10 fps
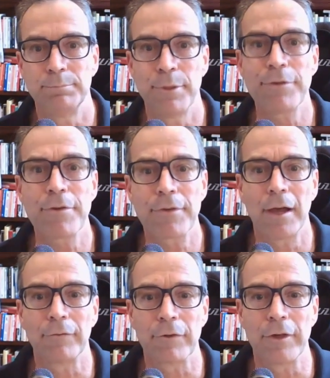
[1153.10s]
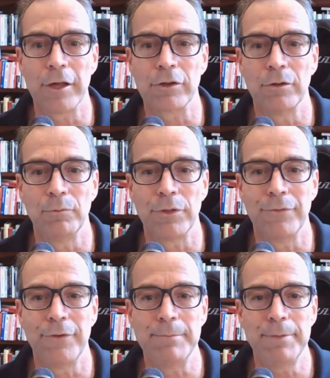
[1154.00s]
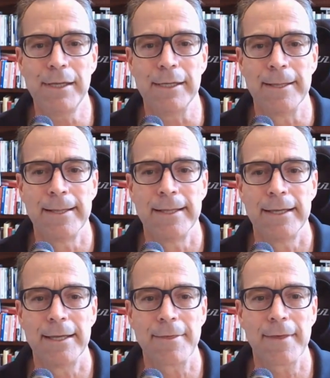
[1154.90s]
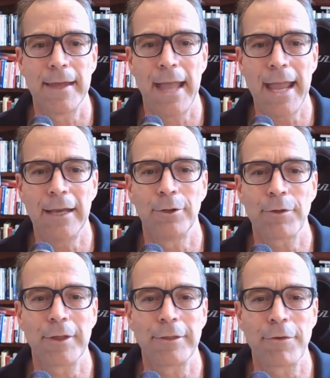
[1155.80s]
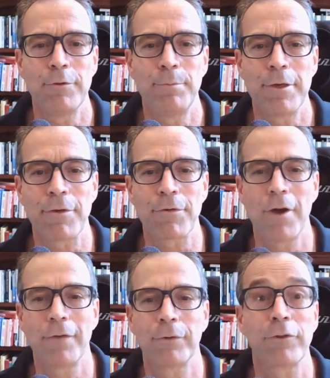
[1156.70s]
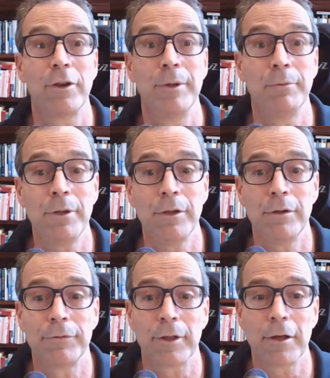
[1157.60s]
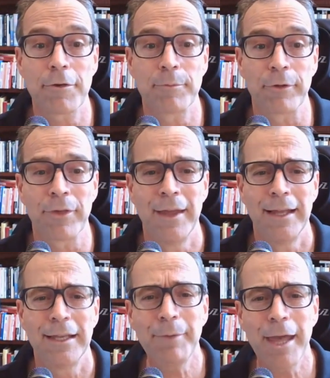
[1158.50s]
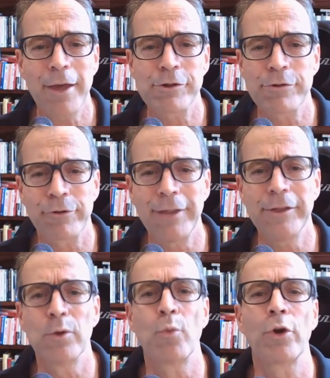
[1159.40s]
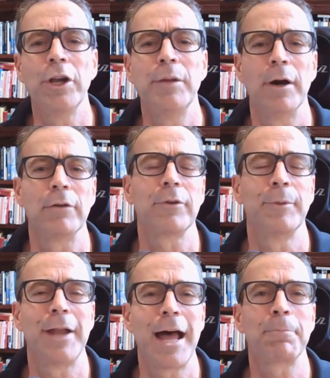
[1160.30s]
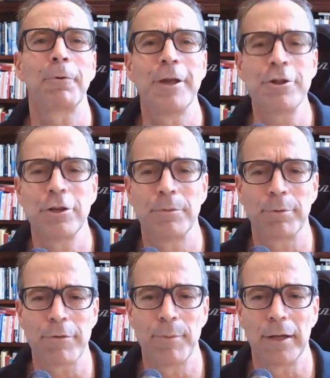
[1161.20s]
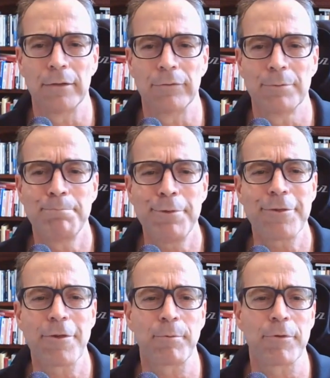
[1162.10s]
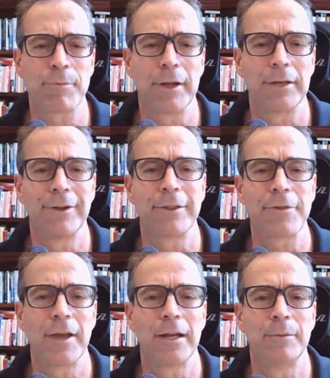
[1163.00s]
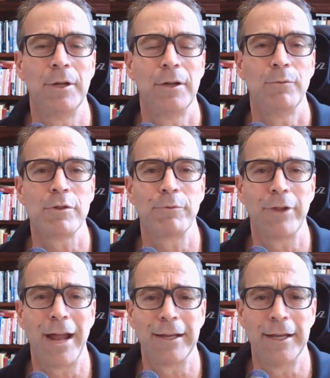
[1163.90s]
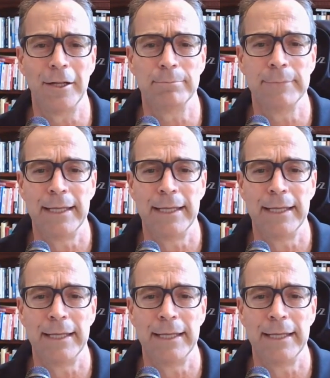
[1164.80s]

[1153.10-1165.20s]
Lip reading: business conversation with the VP and say, hey, it looks like this new piece of software is going to be really good for the customers. Let me ask you, is there anything you're worried about from an operational perspective or a business perspective on this item, which I can help?